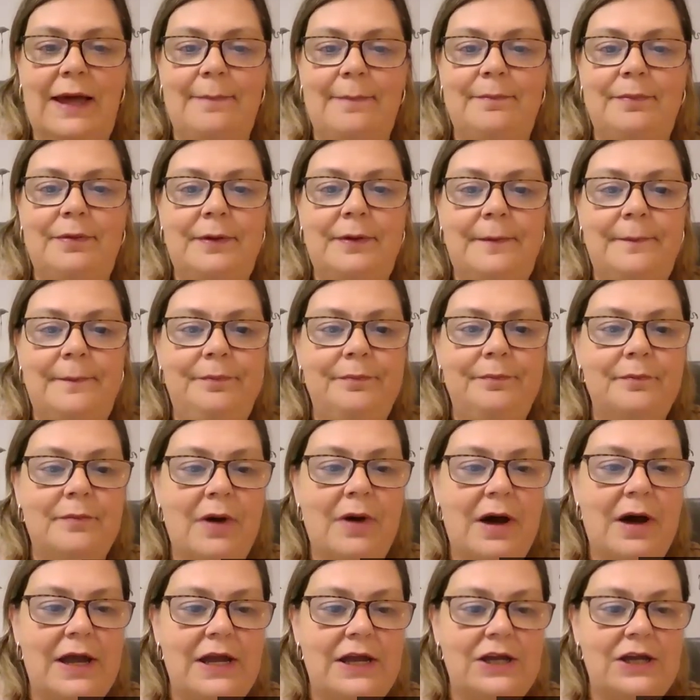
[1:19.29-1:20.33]
up
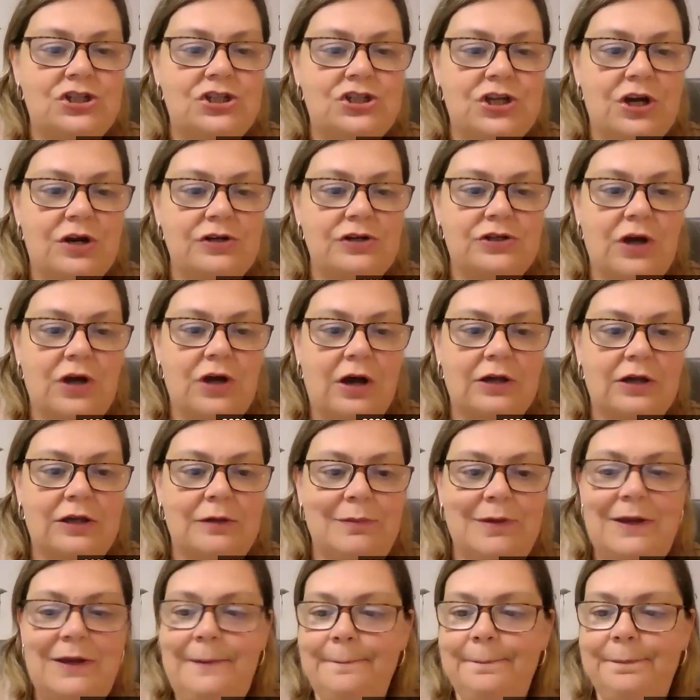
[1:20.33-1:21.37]
my shared
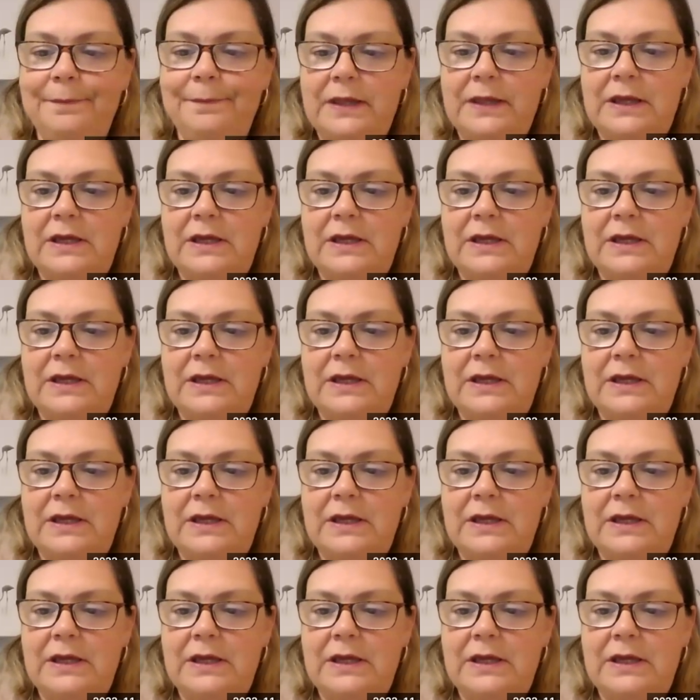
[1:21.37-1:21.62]
document